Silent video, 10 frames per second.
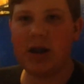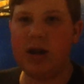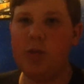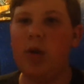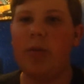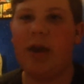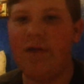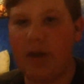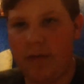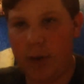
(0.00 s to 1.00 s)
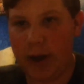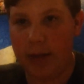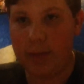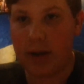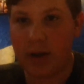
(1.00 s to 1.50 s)
is one of my favorite
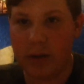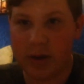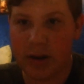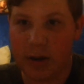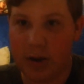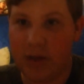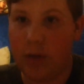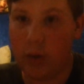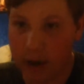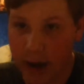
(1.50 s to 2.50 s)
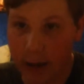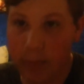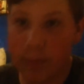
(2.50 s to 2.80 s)
game series of all time,